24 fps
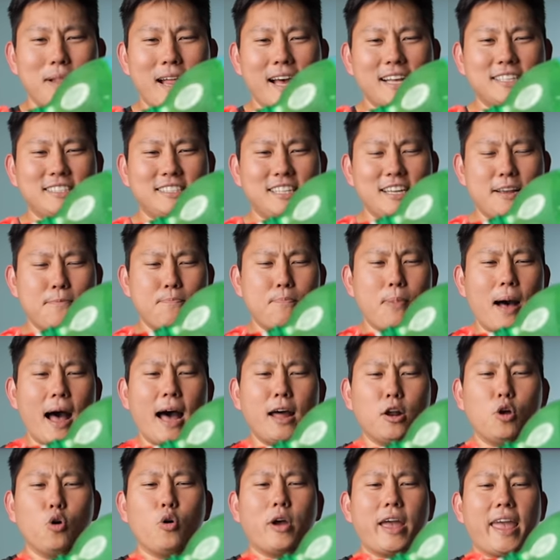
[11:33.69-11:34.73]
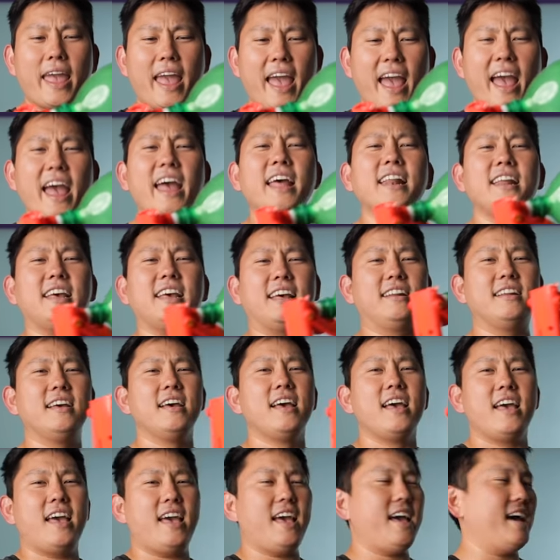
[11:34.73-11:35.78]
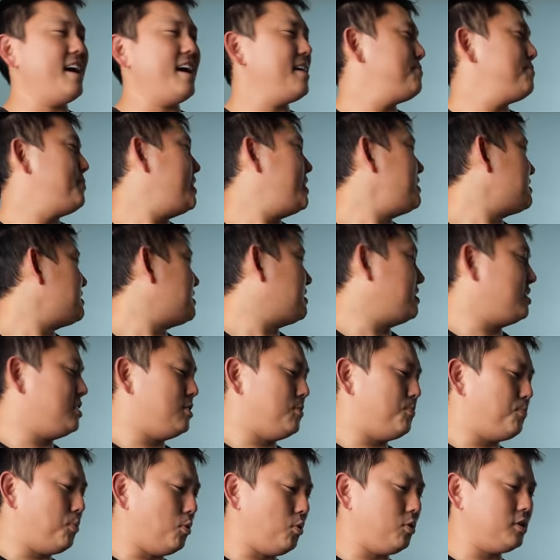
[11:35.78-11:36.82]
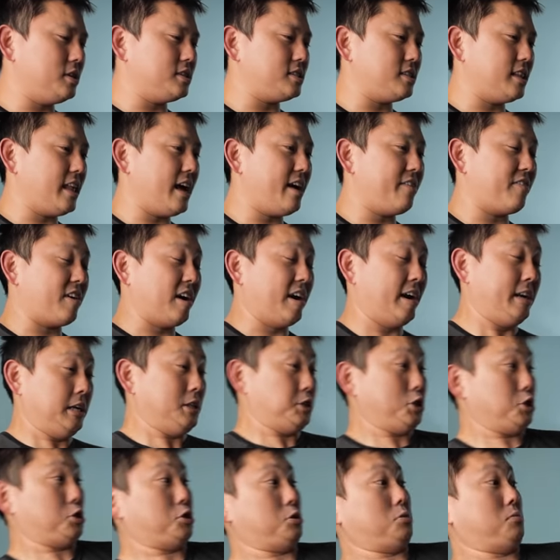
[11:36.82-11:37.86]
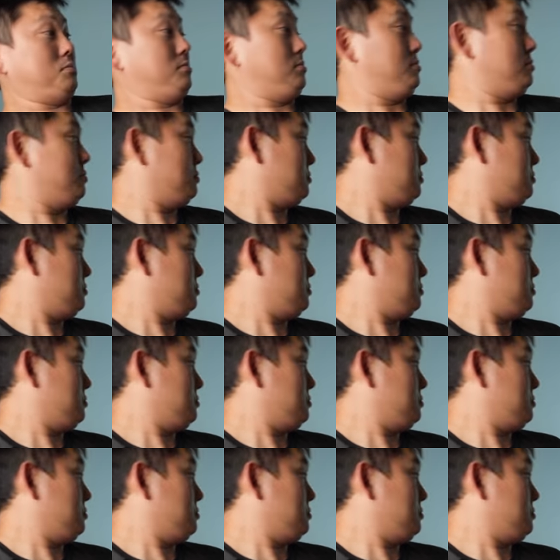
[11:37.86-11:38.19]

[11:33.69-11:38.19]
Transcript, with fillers: plastic bottle cannon. And basically you pull this lever, just